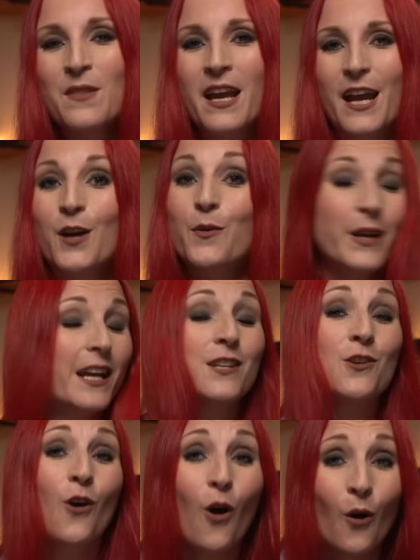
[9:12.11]
and create
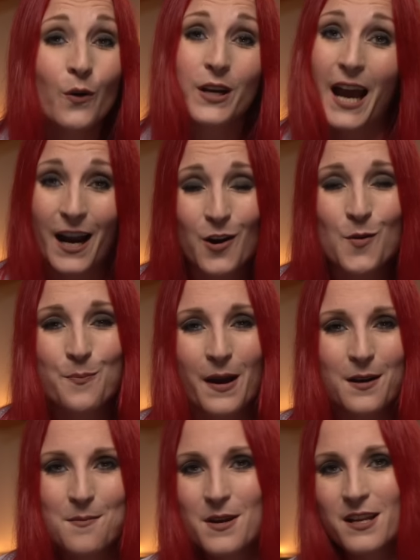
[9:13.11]
your own
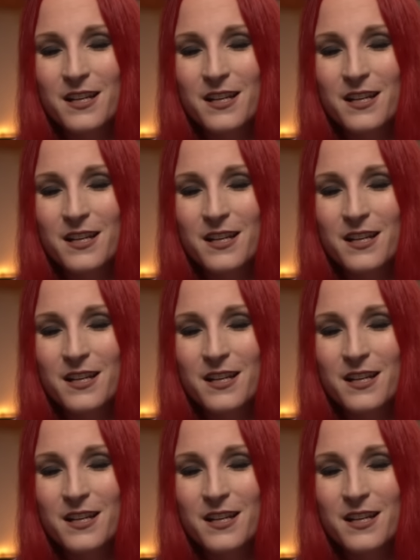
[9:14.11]
accompaniment